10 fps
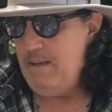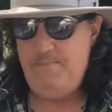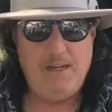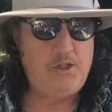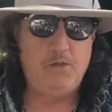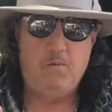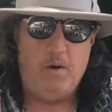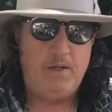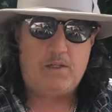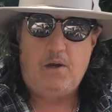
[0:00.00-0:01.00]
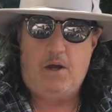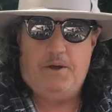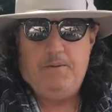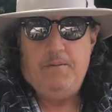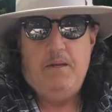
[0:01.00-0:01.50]
not sure what it's
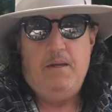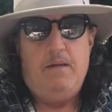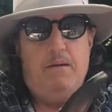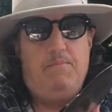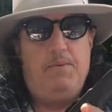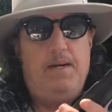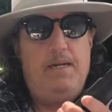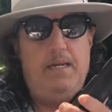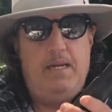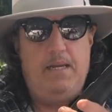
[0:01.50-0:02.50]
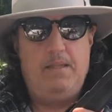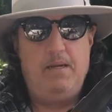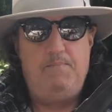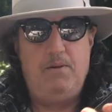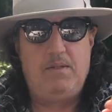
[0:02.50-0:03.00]
called, but they're
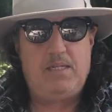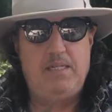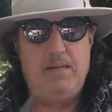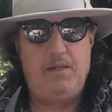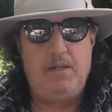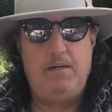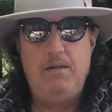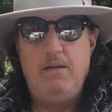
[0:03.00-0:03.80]
both similar